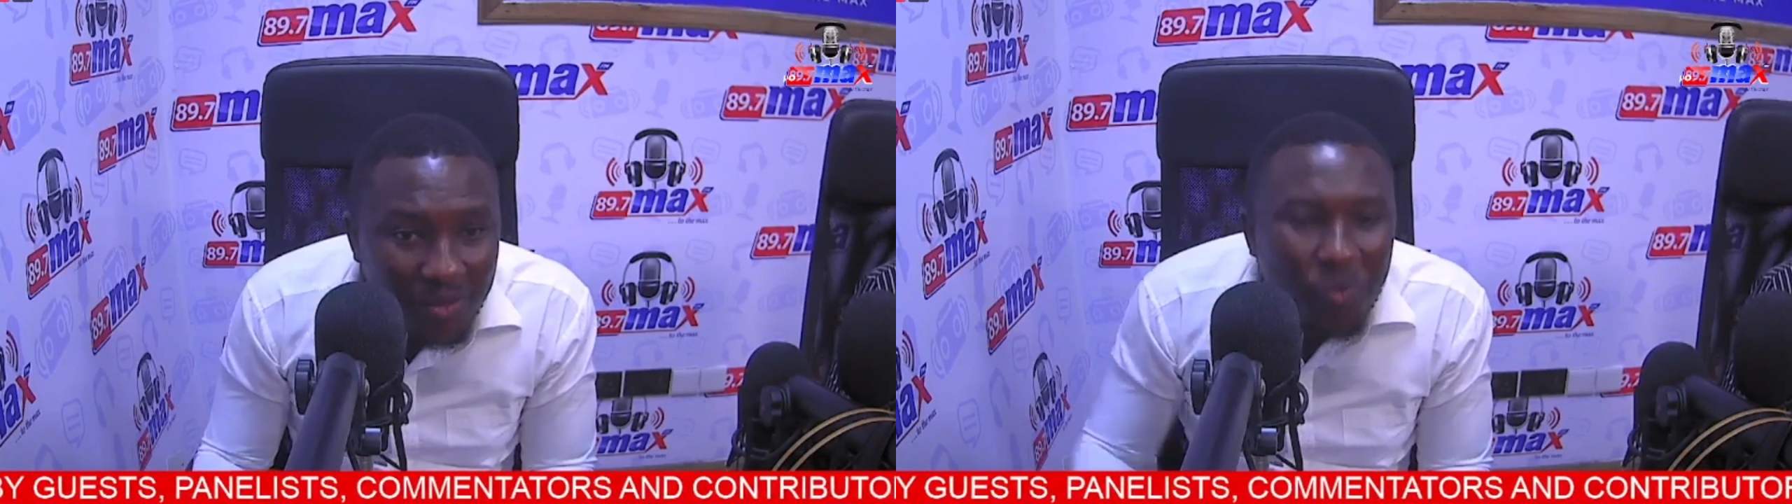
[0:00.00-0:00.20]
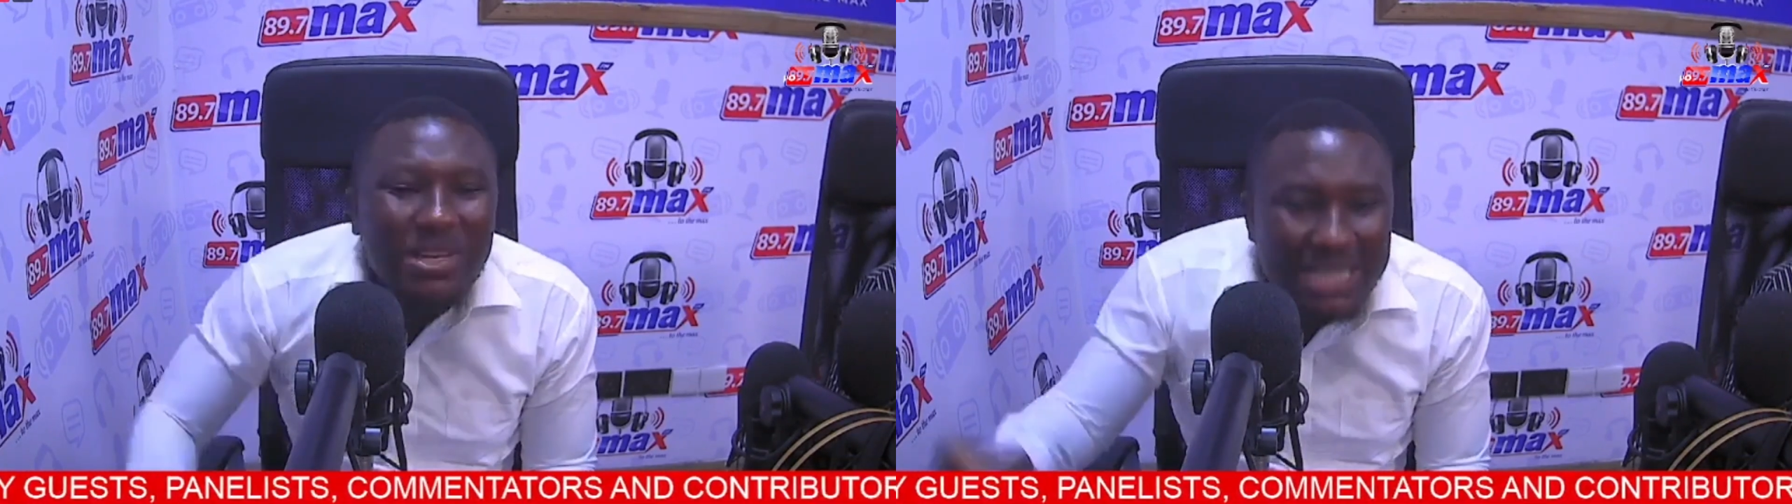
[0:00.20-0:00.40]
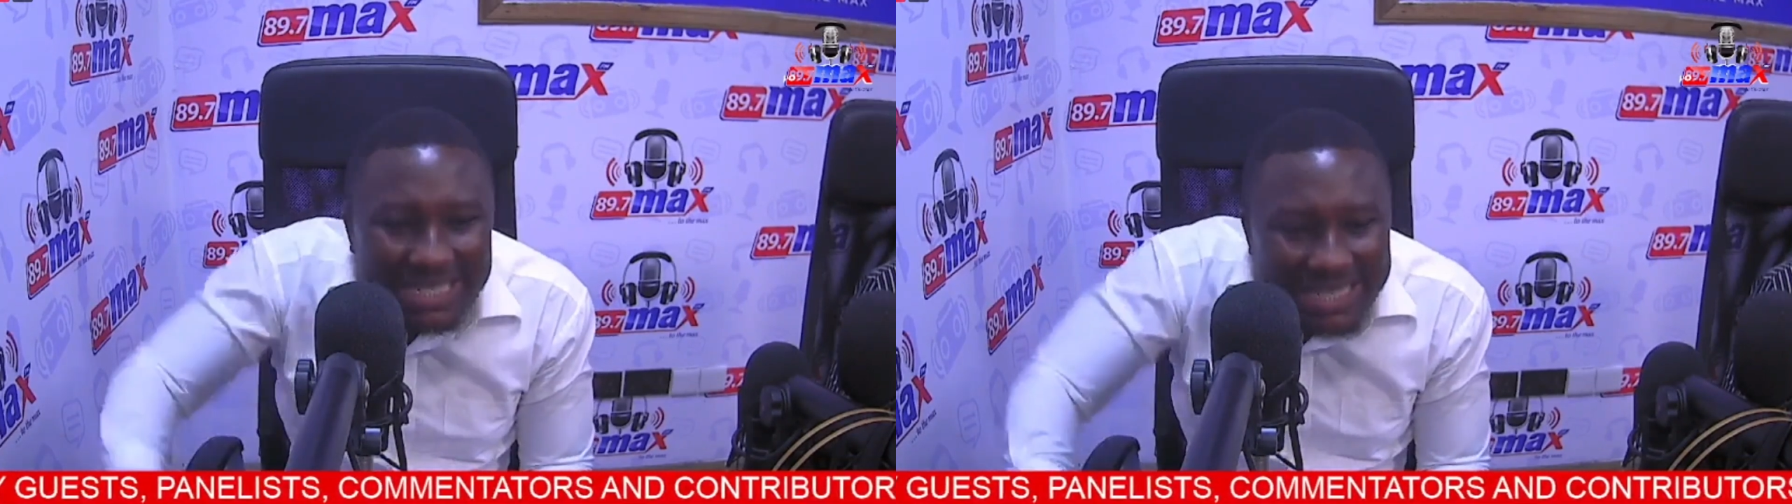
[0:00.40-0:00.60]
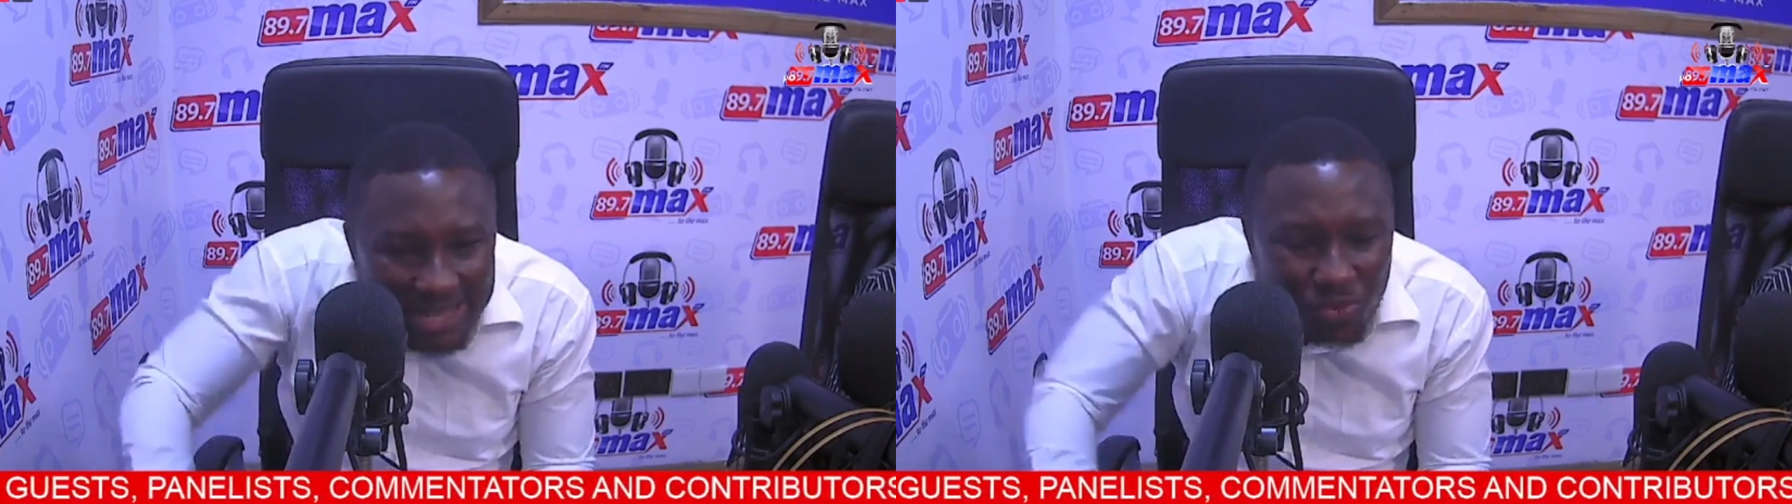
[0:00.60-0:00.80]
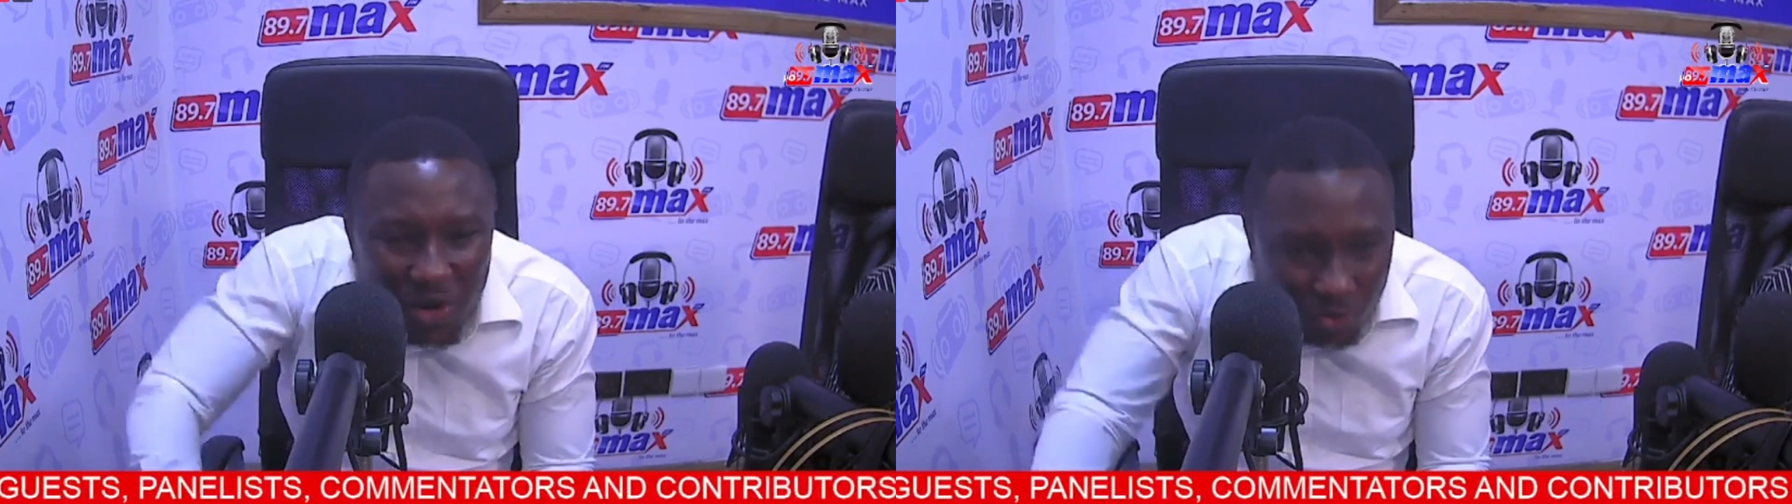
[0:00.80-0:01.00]
what is
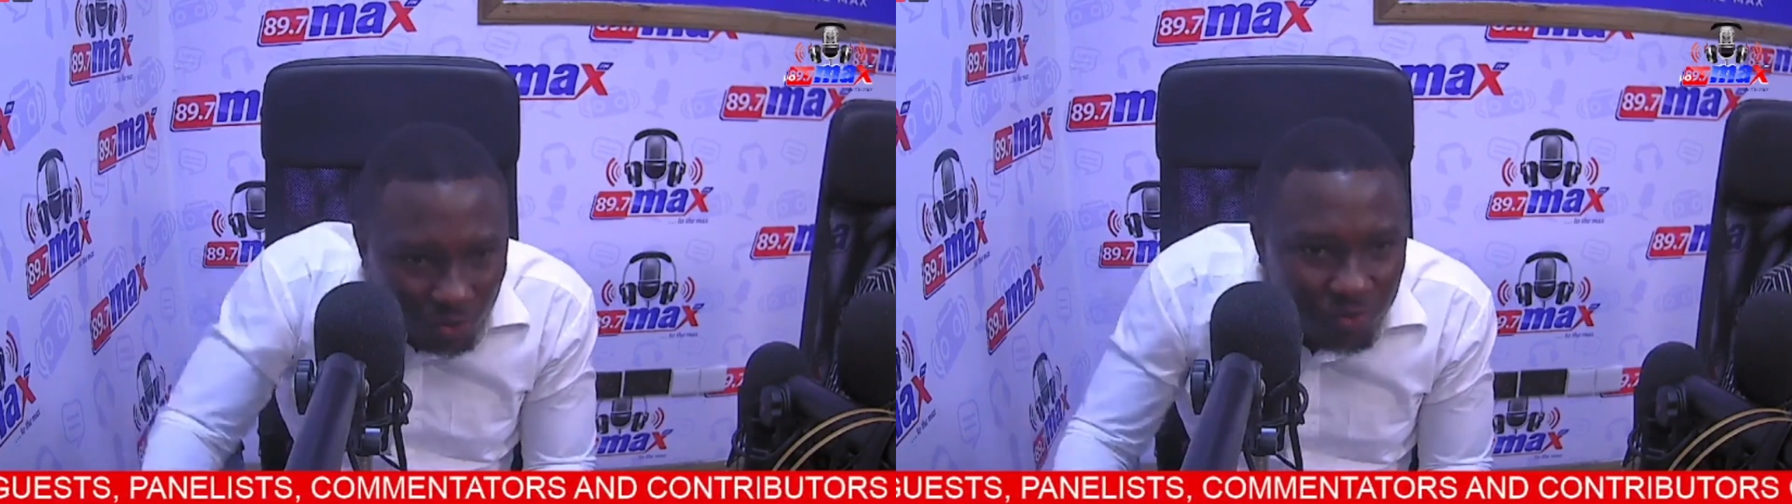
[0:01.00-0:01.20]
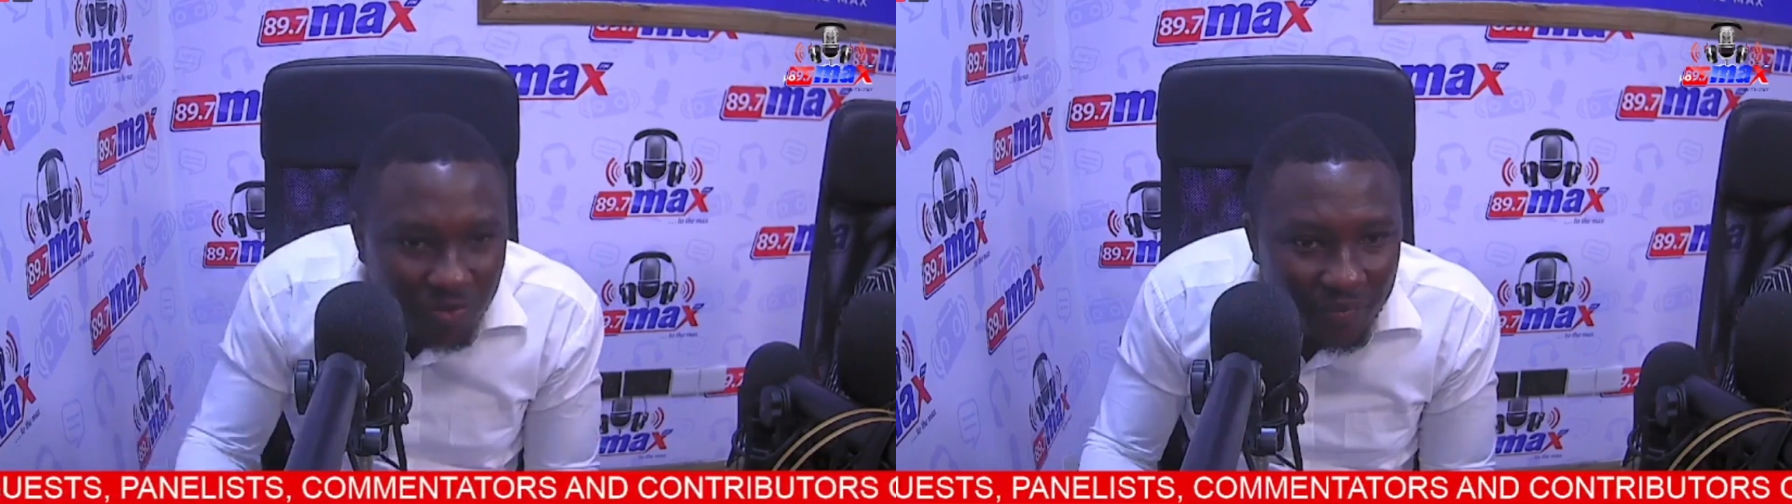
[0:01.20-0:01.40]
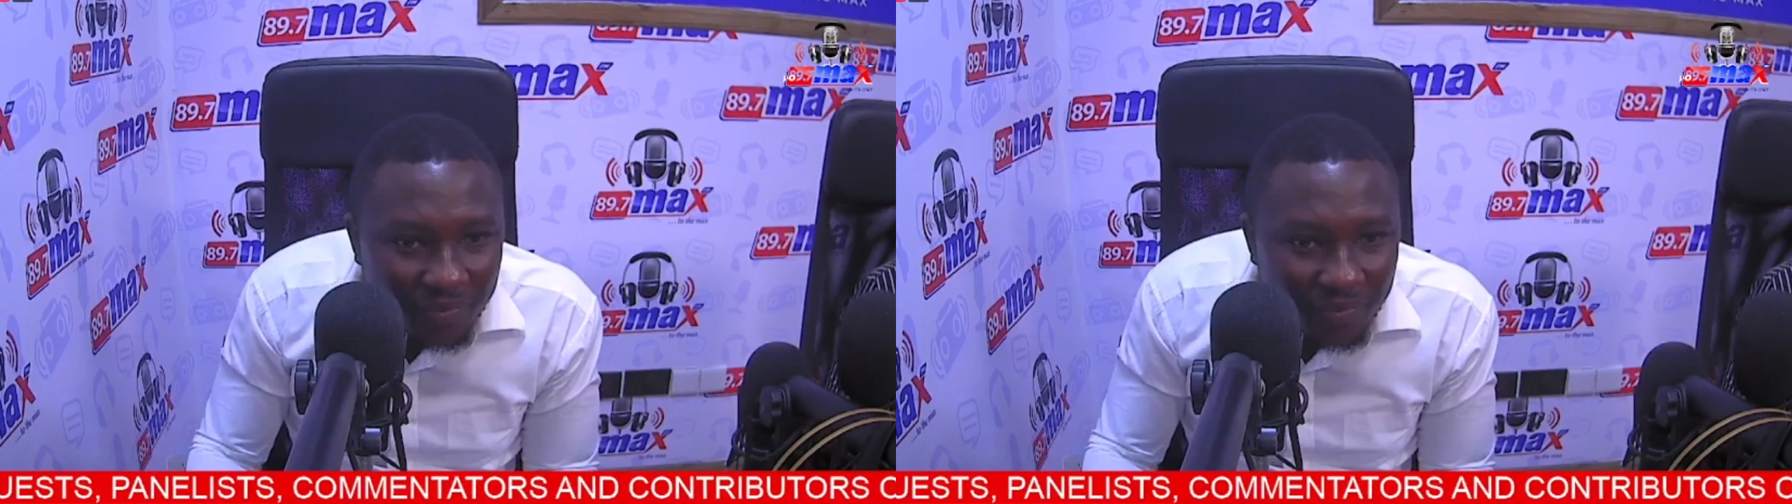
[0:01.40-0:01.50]
he going to do?